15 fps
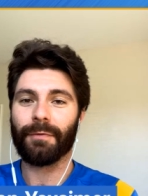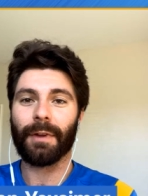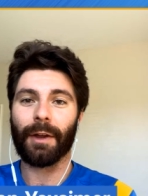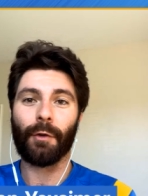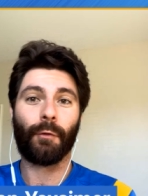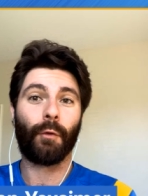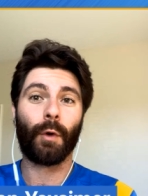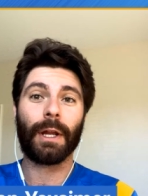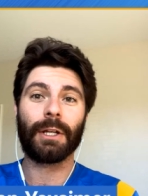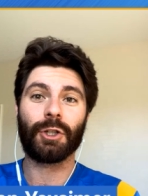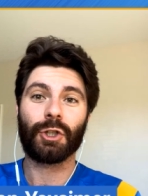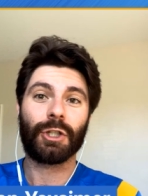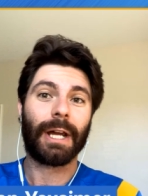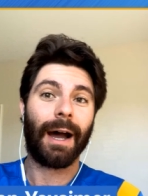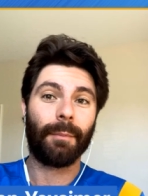not a
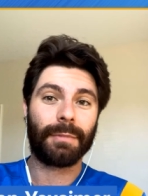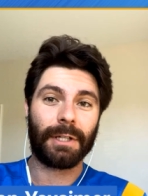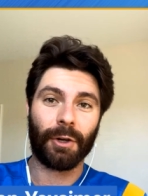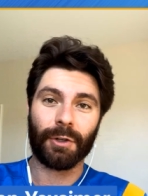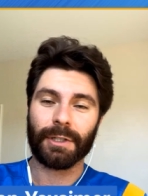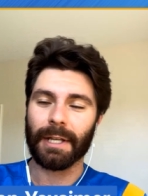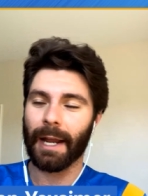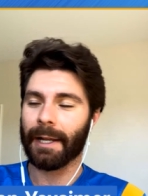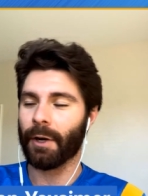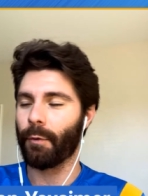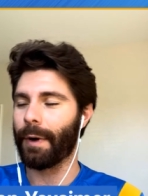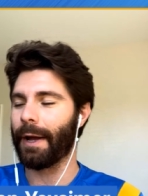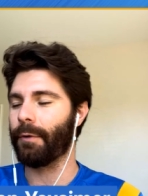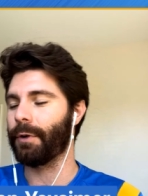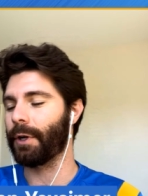fringe top tier second
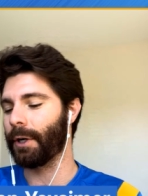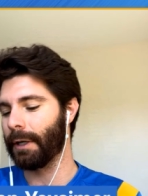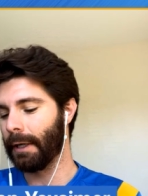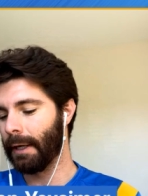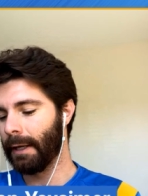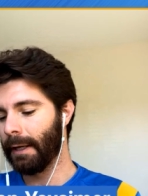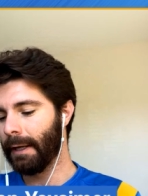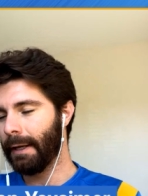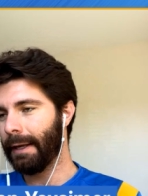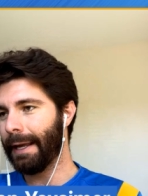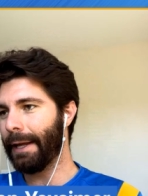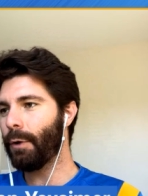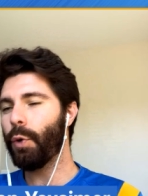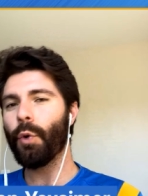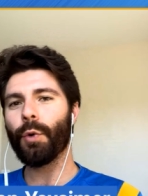rounder.
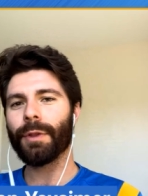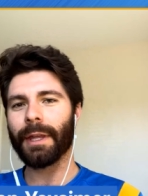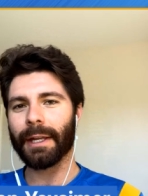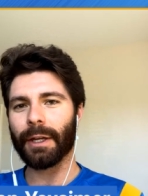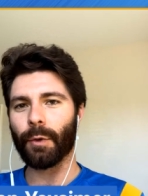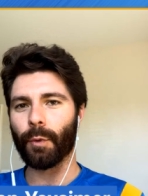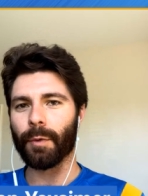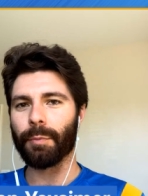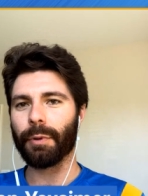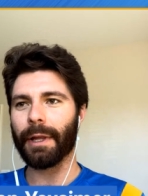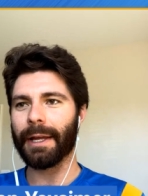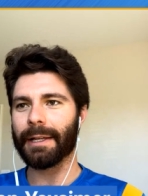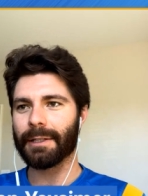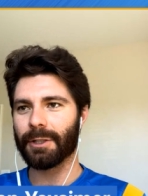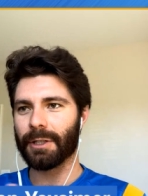And who are they going to
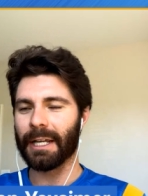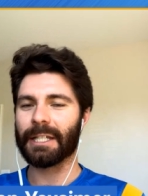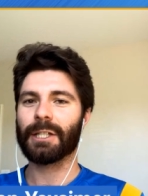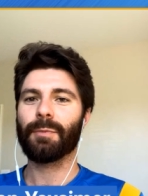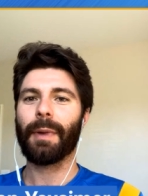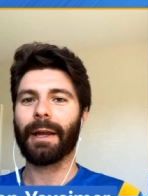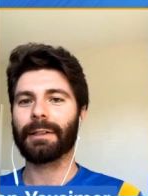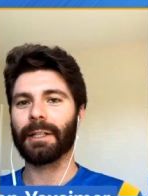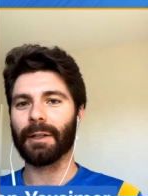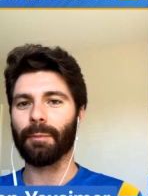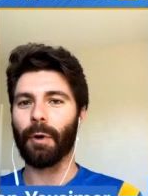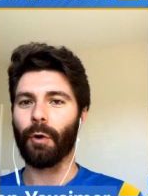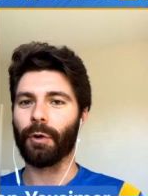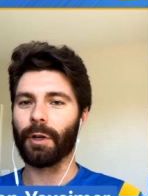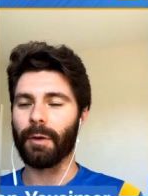replace expecting
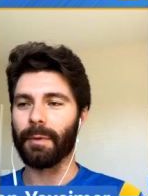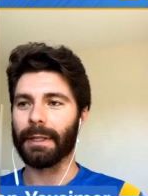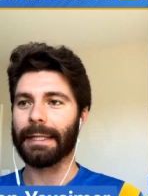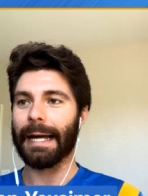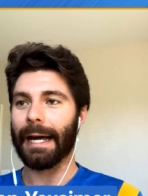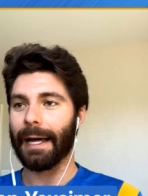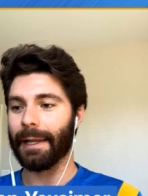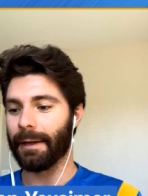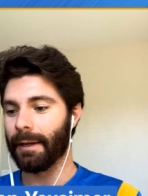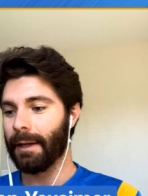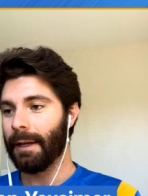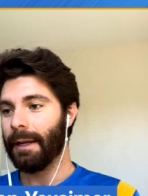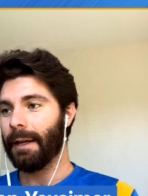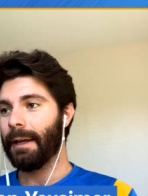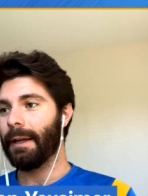Bona to be gone?
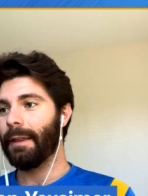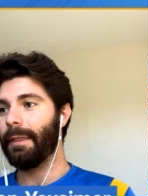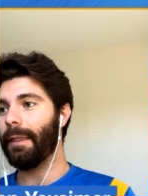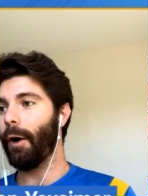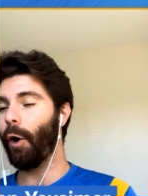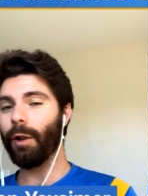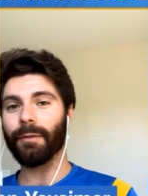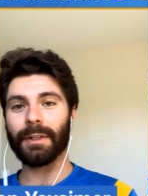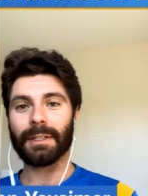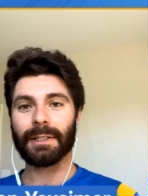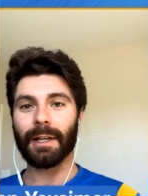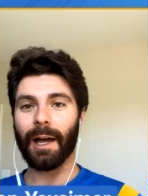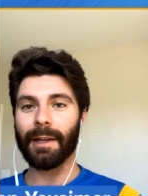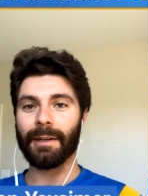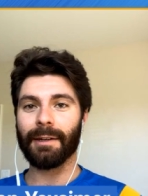All of a
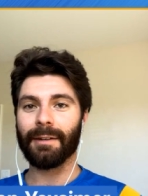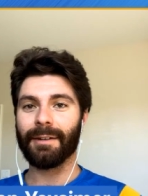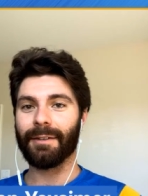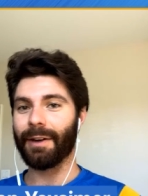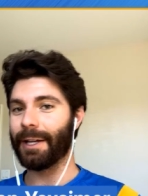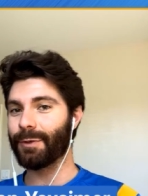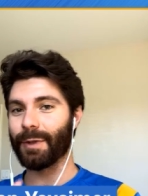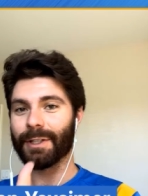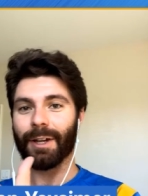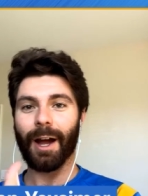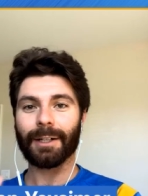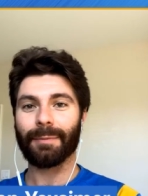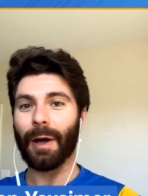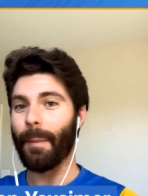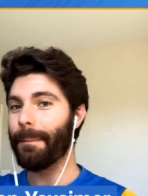sudden, as we
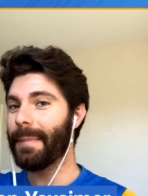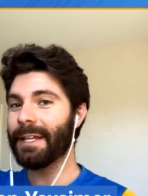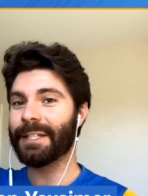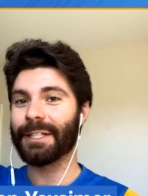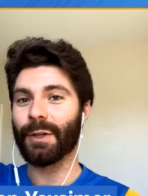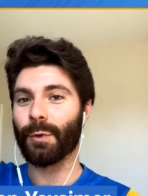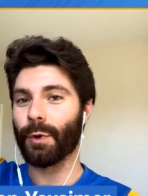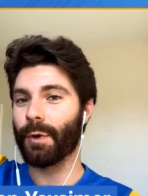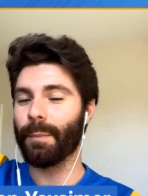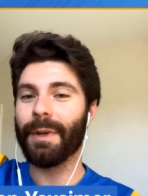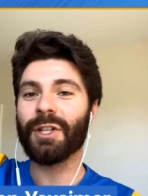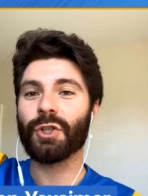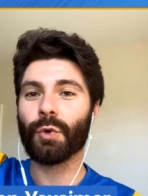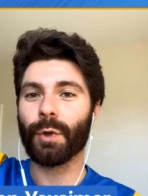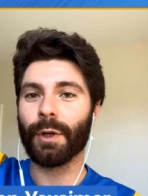talked about, mystery,
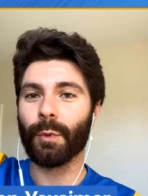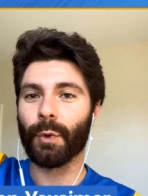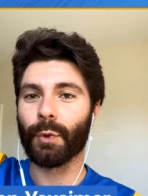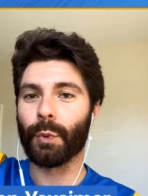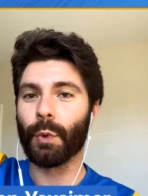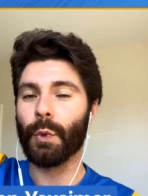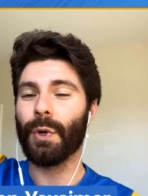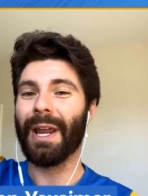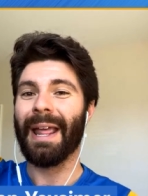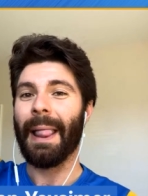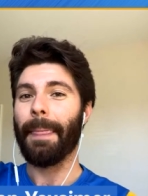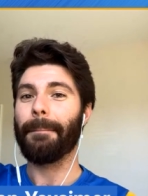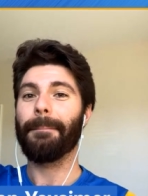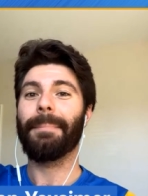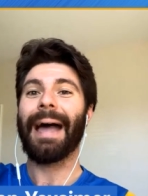mystery recruit
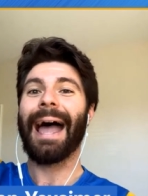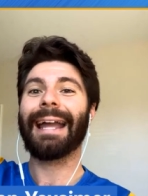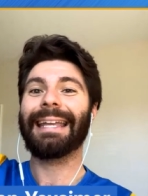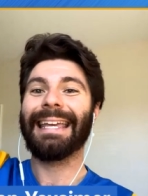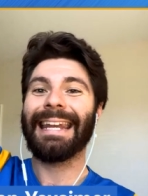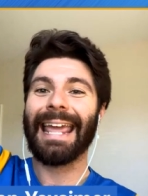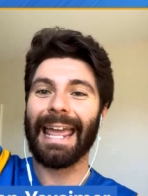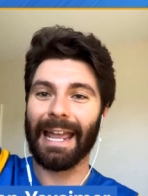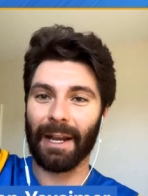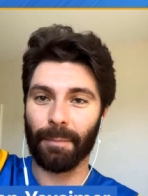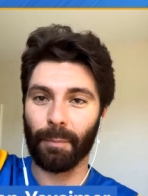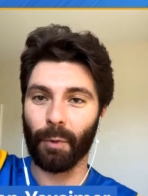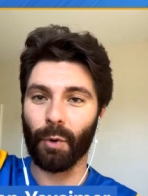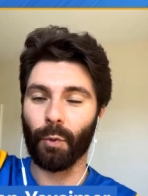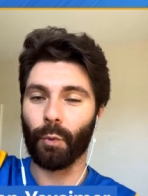back in
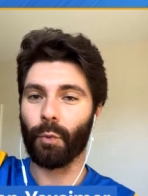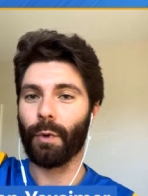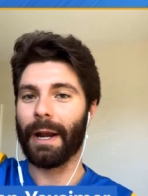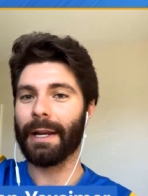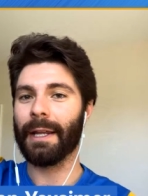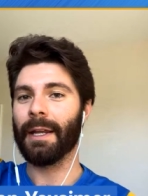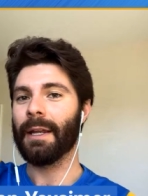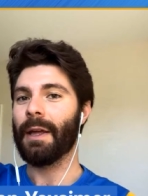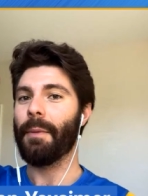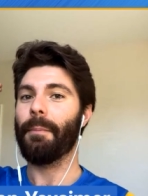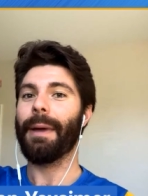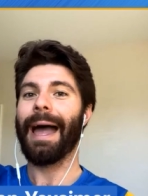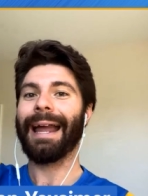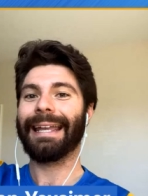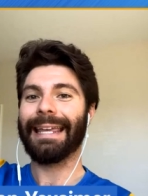April, ready?
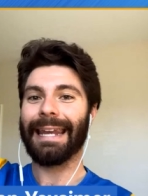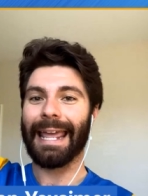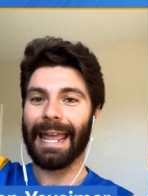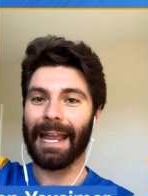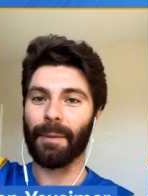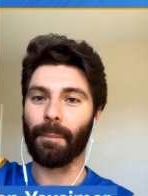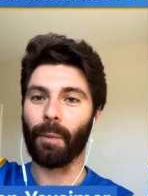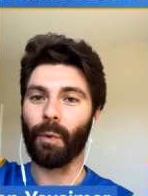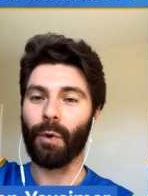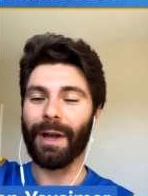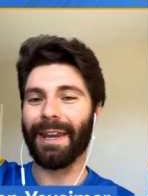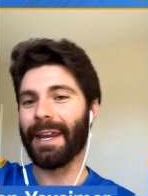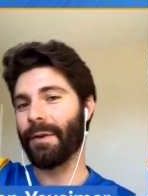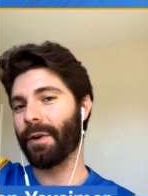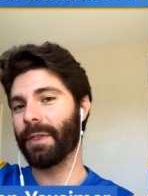Back in April
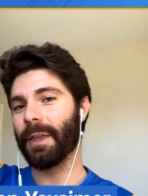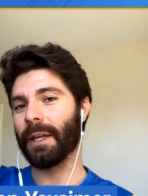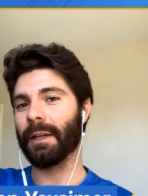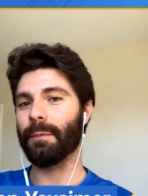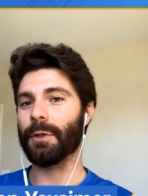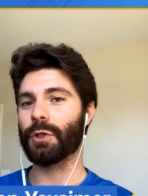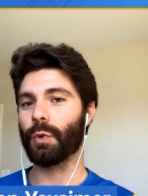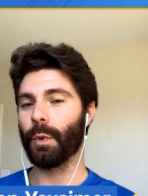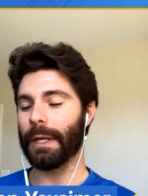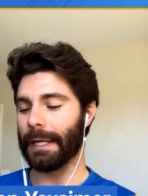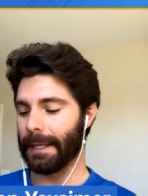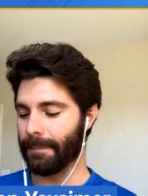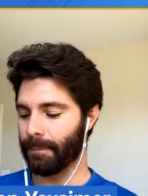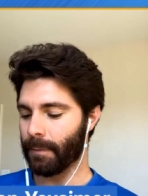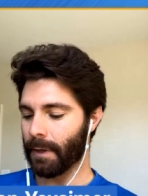and everything in
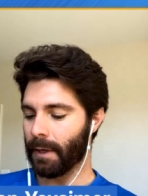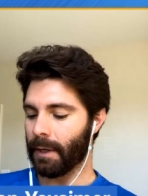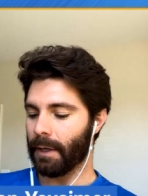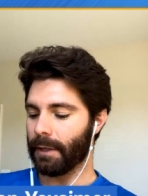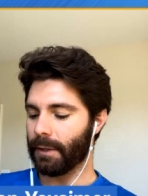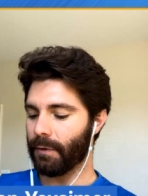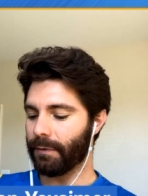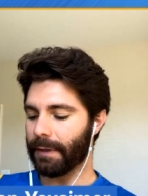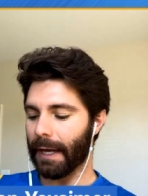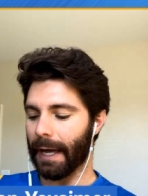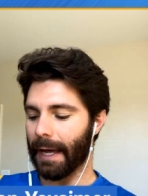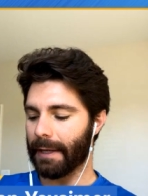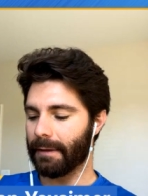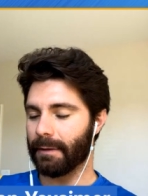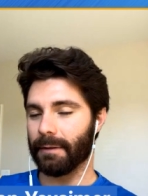between, you've got